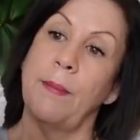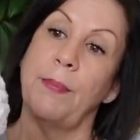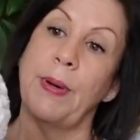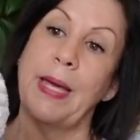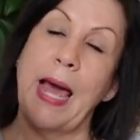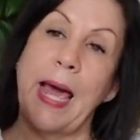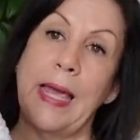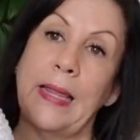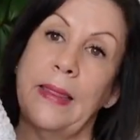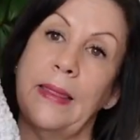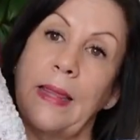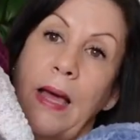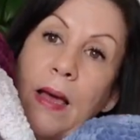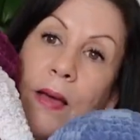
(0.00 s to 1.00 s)
But I
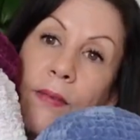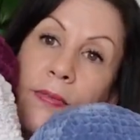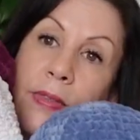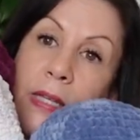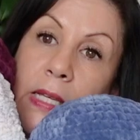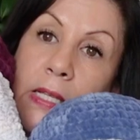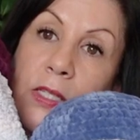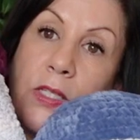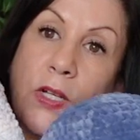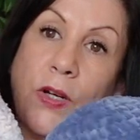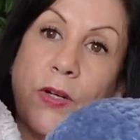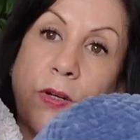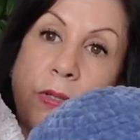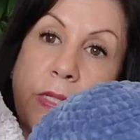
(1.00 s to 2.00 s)
love these
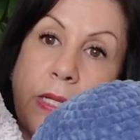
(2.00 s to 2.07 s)
turtles.